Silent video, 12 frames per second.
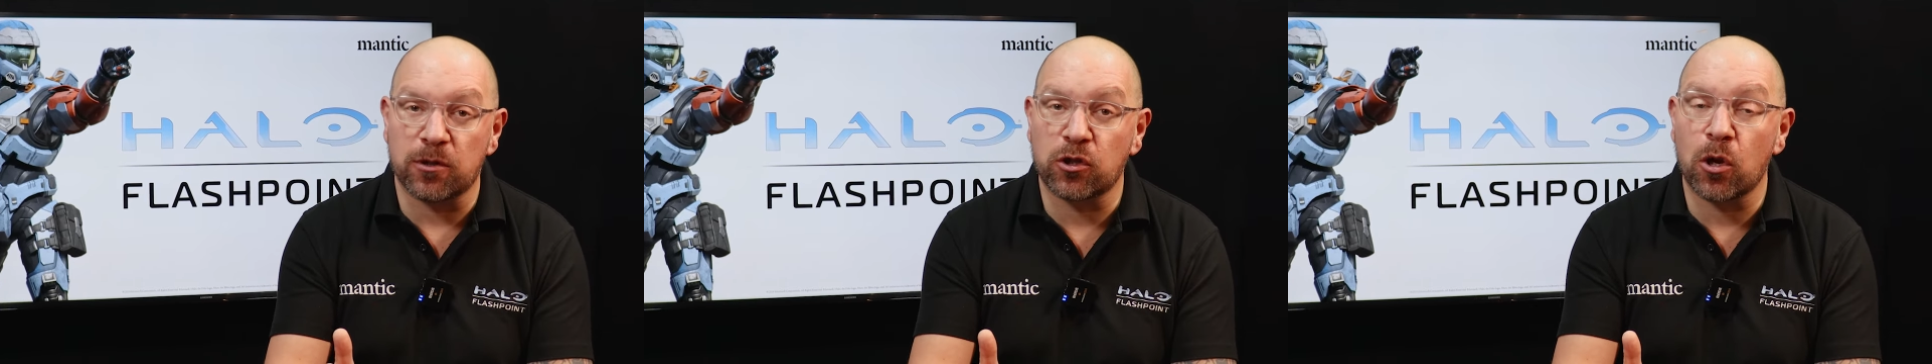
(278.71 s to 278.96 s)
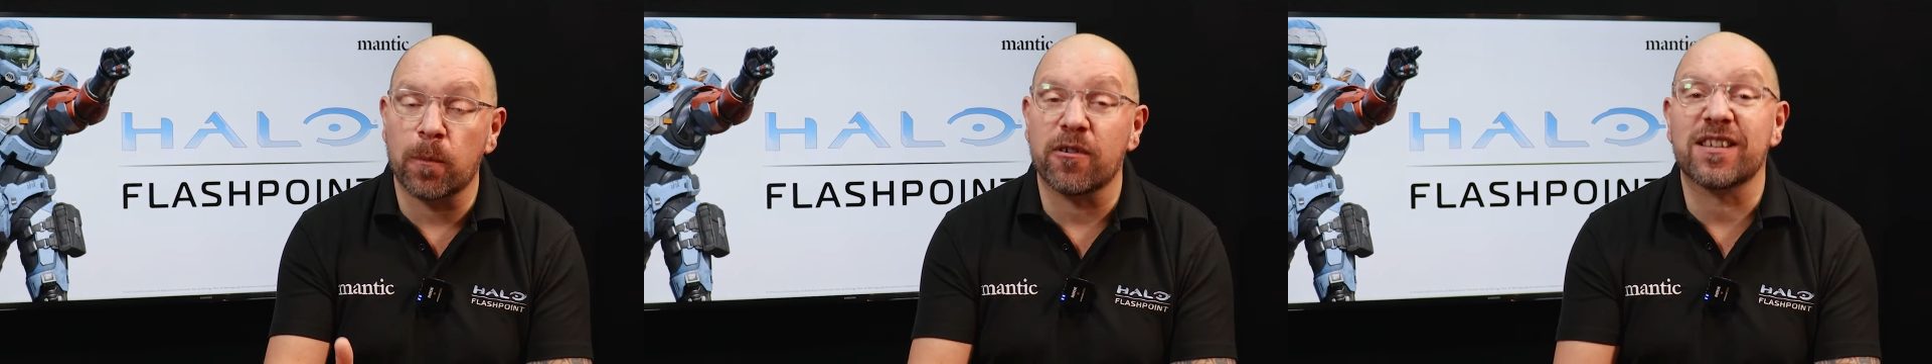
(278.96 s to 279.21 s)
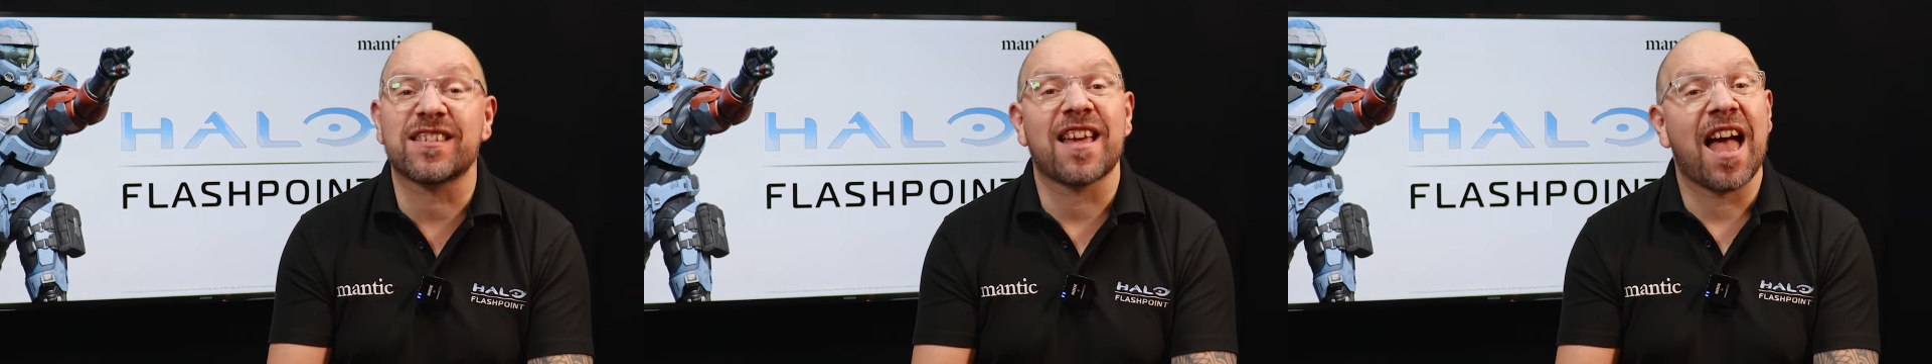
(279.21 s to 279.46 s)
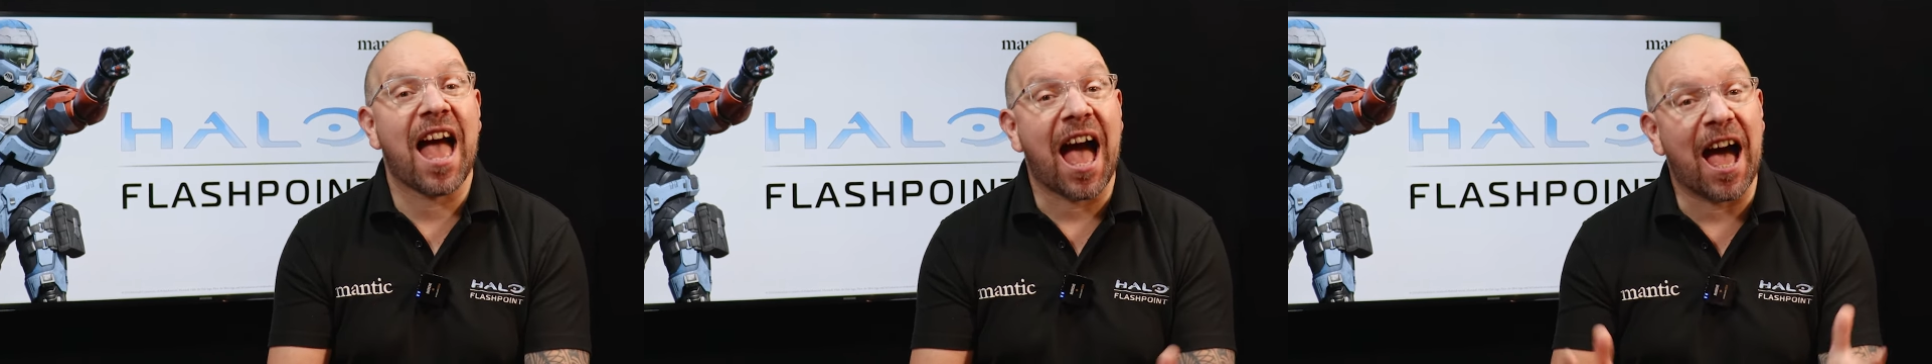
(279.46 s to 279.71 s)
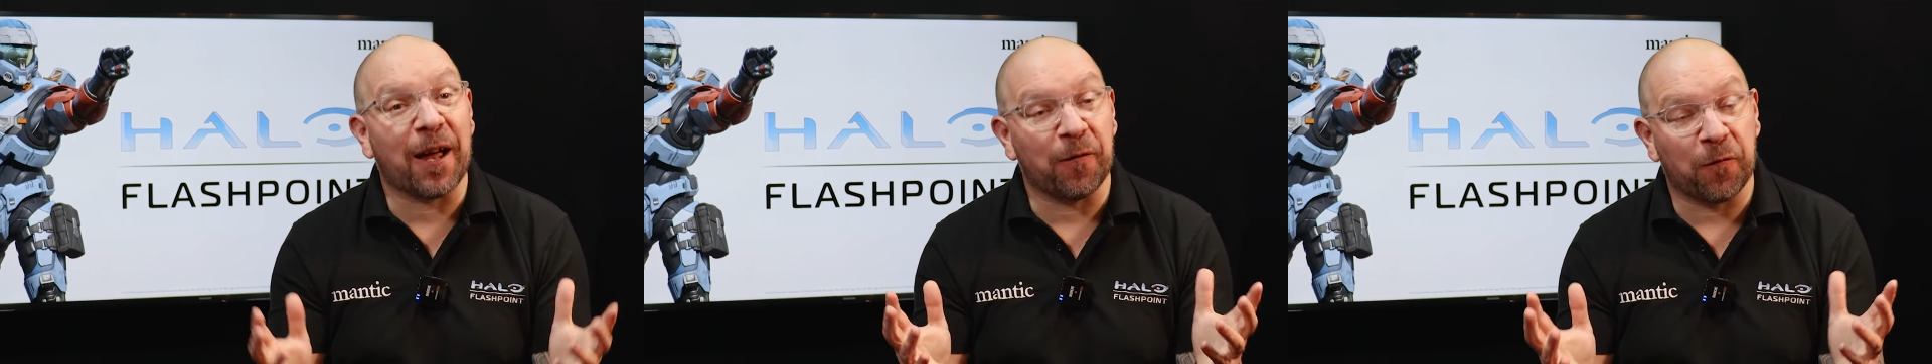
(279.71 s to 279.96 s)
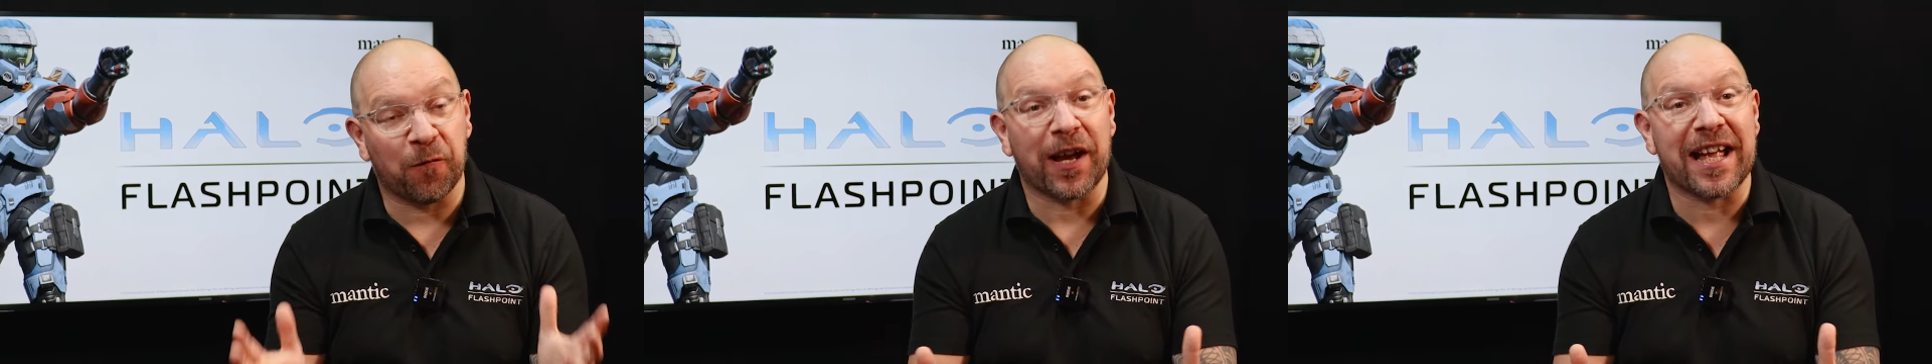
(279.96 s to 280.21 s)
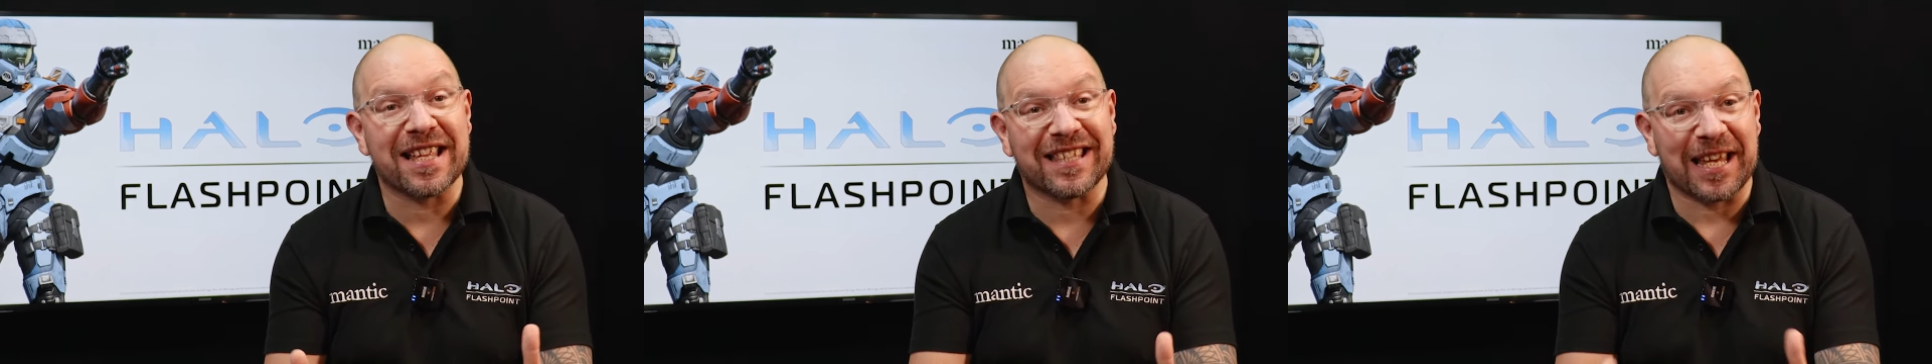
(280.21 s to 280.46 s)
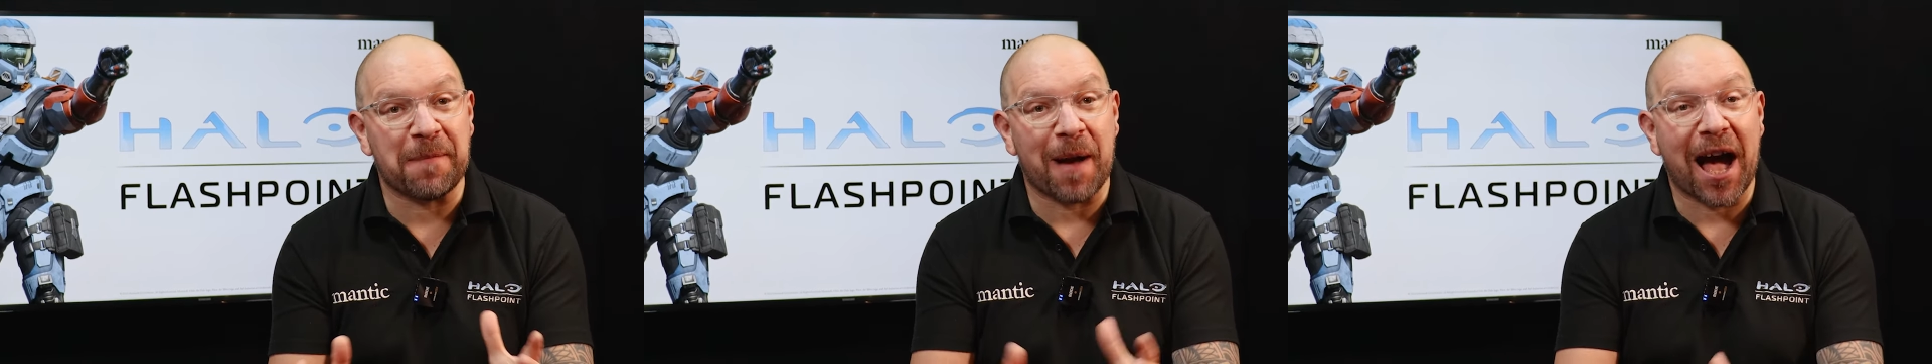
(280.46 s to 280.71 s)
Cerberus and
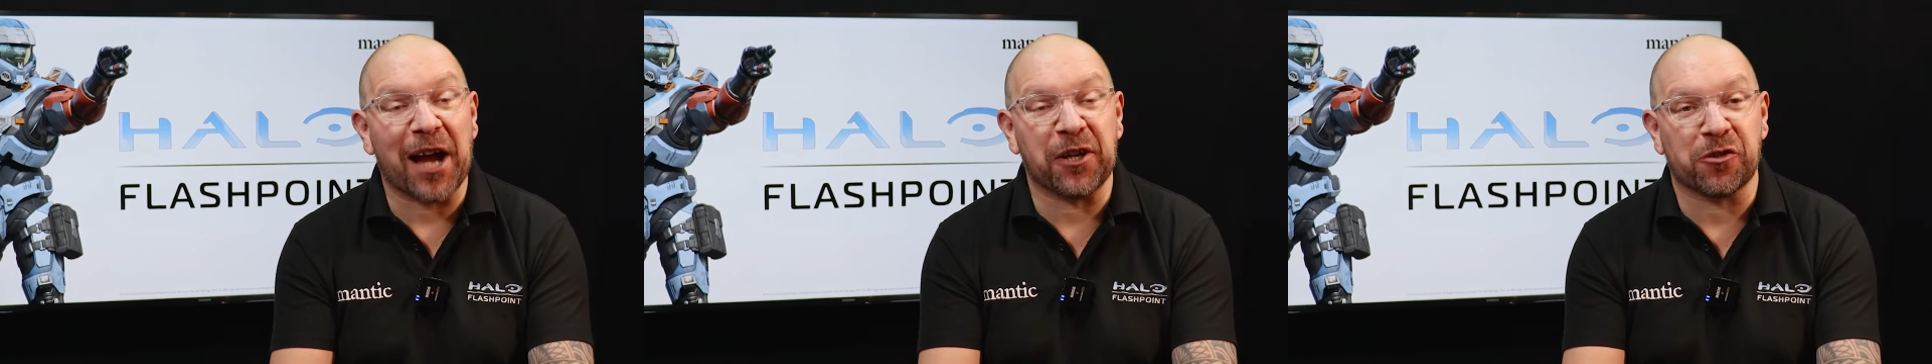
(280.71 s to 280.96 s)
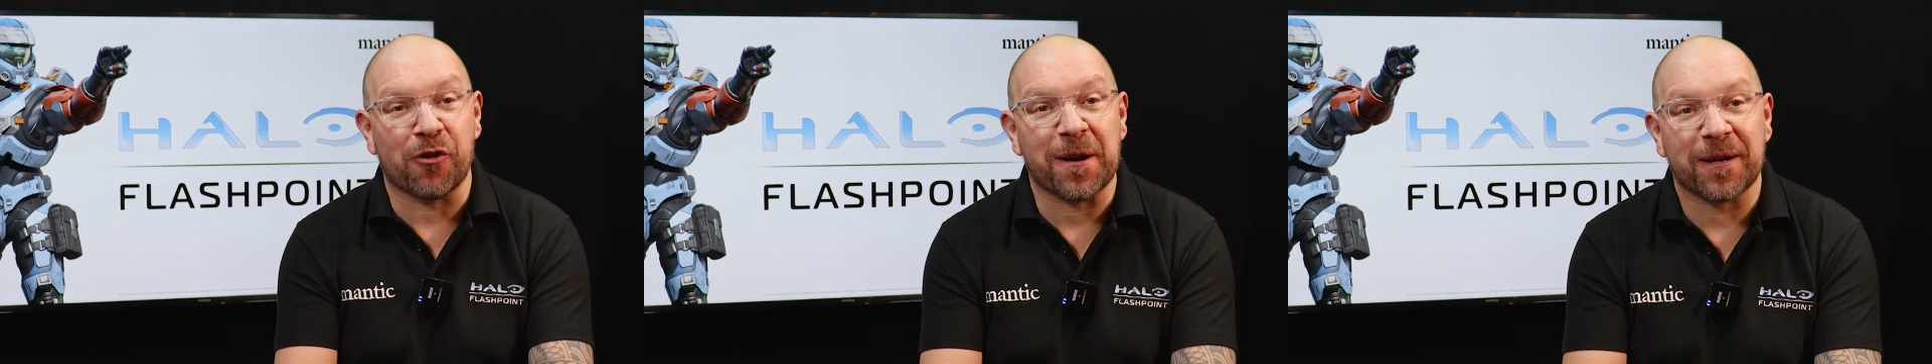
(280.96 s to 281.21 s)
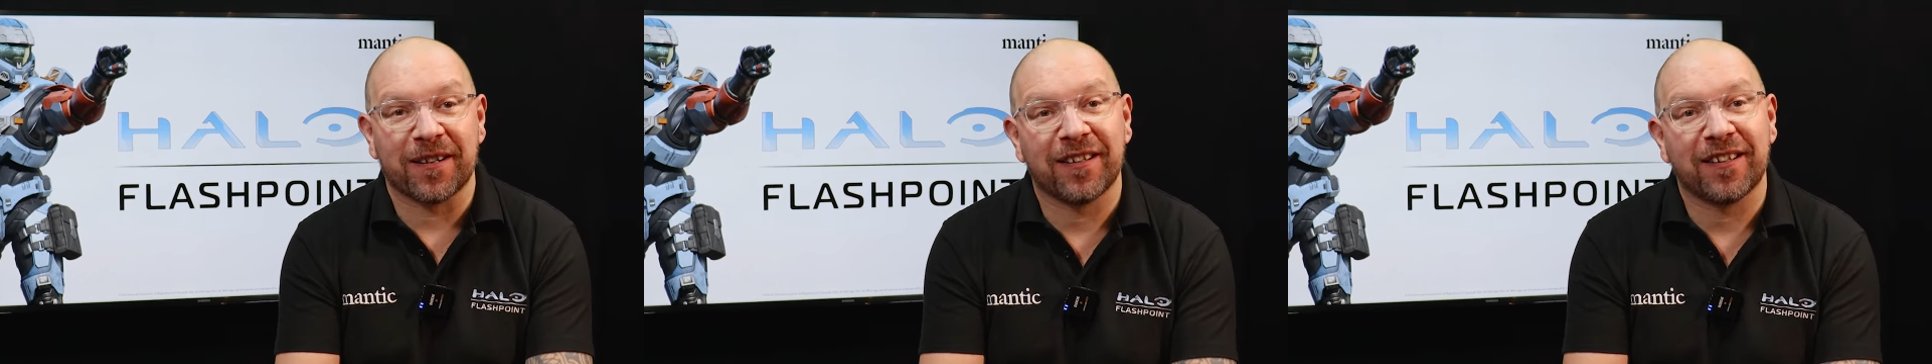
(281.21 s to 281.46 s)
Fireteam Hydra.